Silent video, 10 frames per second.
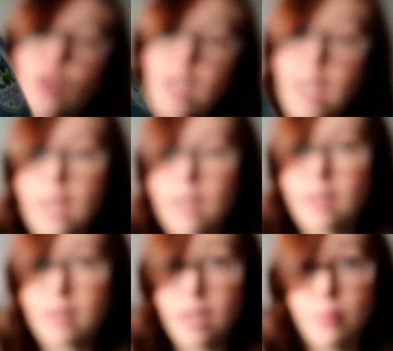
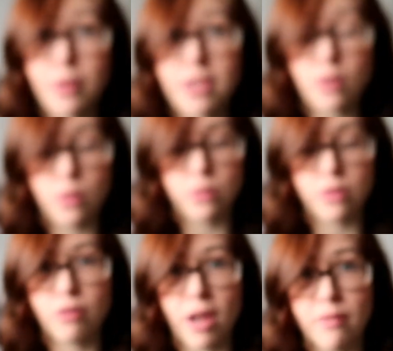cooking, but it's also
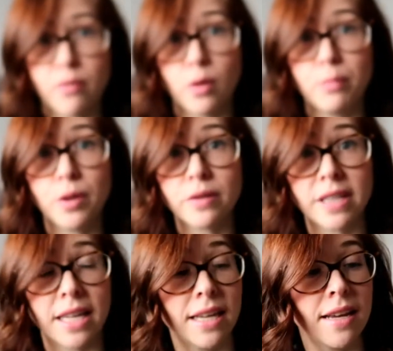great for
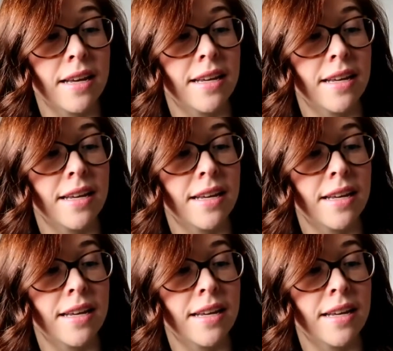beauty.